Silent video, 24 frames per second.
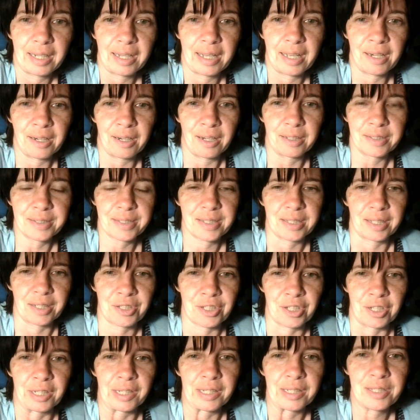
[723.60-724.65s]
and on such
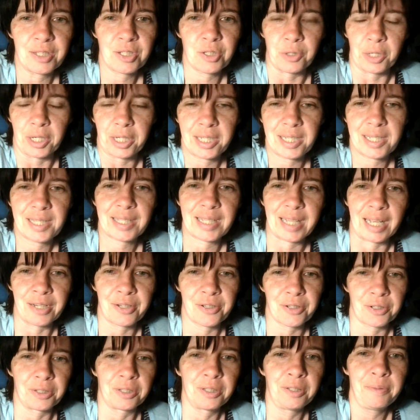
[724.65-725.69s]
a strict
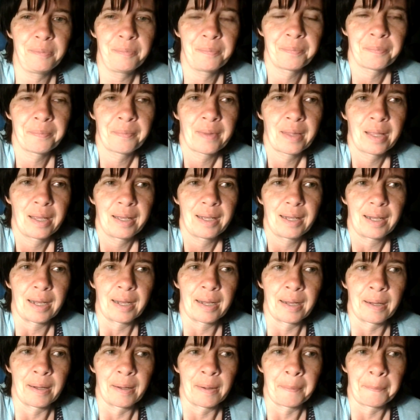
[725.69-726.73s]
schedule,
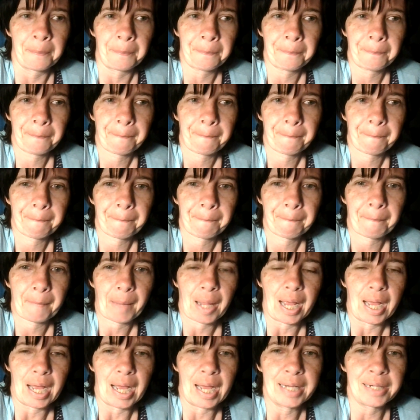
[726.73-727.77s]

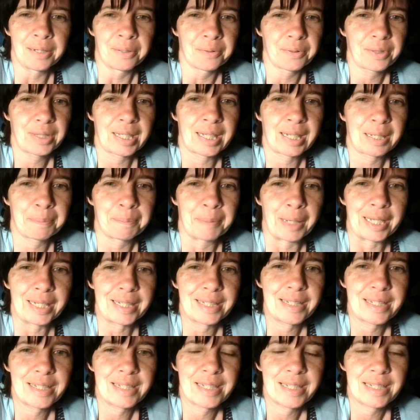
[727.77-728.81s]
I don't think my
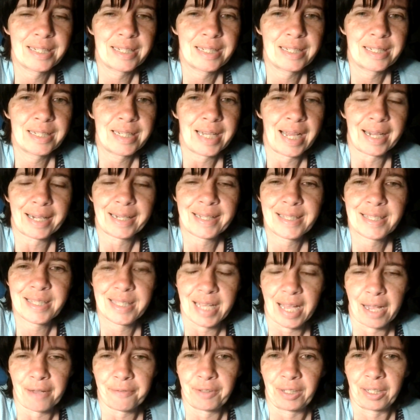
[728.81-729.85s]
tech
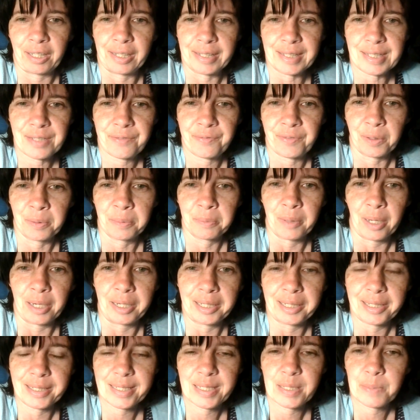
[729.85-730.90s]
savviness for
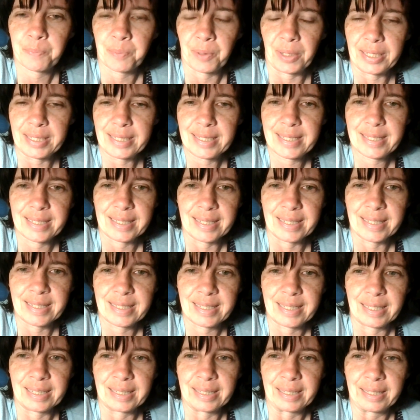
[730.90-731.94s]
running sprints is
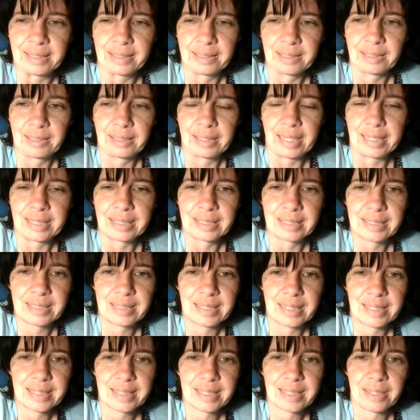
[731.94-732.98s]
going to lend
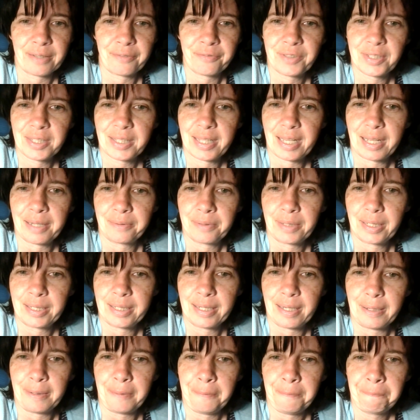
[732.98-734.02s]
itself to that right
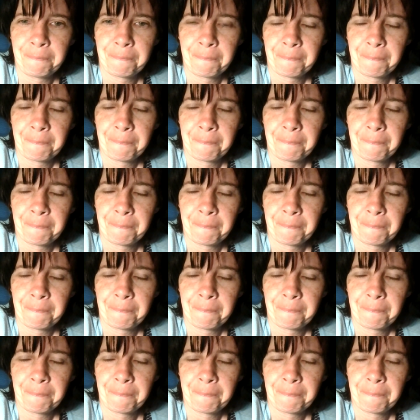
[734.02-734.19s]
now.